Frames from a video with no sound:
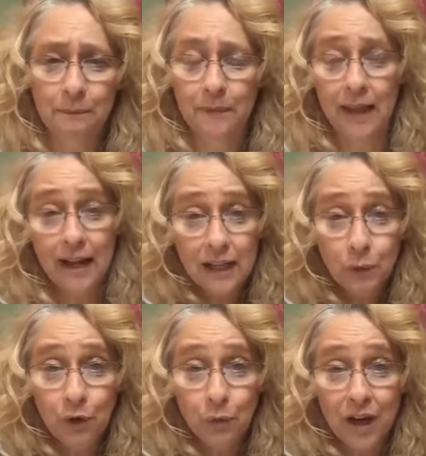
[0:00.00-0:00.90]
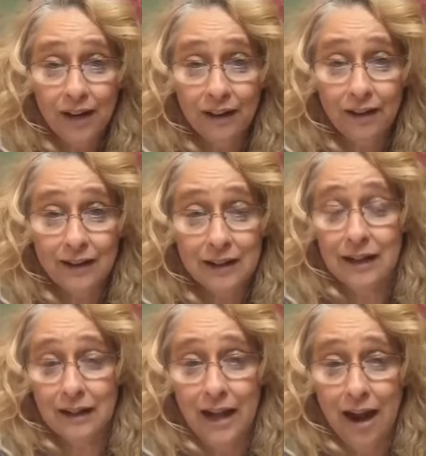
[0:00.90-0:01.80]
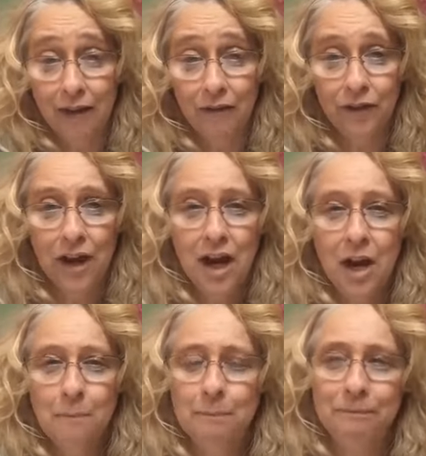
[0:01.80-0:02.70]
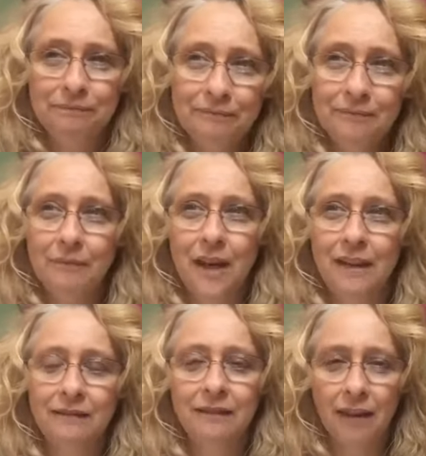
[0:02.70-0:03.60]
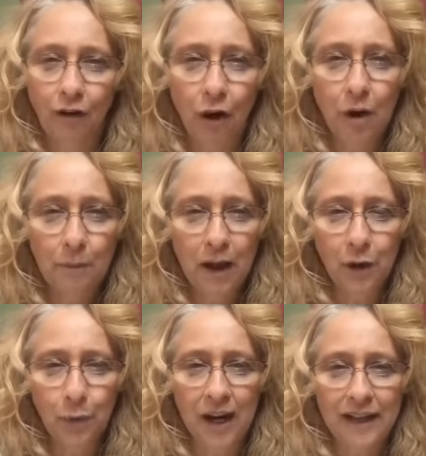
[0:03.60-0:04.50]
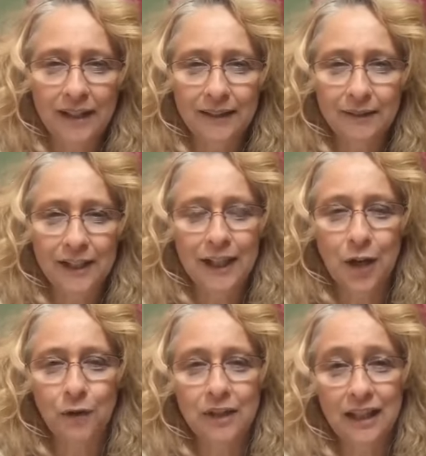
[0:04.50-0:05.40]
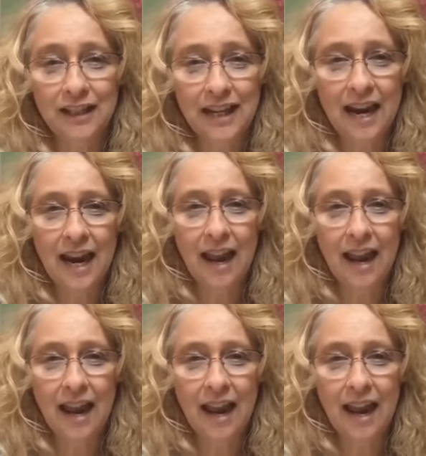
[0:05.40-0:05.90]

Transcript: That is one way to, to live, but there are better ways. So today